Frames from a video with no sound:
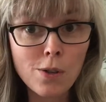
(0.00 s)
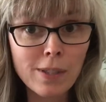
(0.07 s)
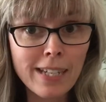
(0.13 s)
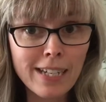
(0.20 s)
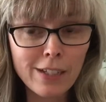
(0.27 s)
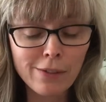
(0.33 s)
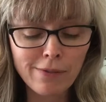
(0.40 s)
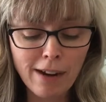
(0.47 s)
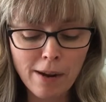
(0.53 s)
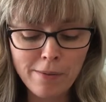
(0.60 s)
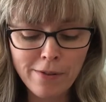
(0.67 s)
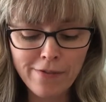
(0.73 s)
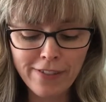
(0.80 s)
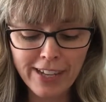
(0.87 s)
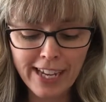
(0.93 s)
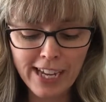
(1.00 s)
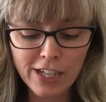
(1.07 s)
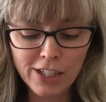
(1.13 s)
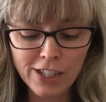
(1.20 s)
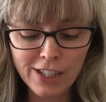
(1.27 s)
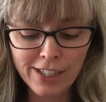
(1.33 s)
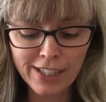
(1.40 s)
legal
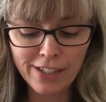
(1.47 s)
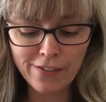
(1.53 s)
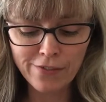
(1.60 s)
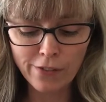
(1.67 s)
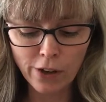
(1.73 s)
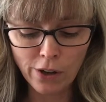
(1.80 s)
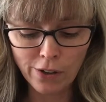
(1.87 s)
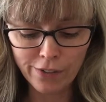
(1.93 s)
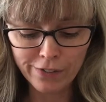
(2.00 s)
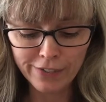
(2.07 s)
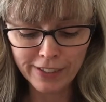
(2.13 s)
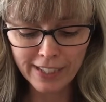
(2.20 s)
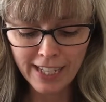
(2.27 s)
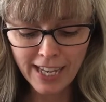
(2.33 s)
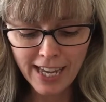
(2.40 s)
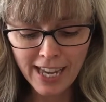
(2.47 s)
ramifications involved.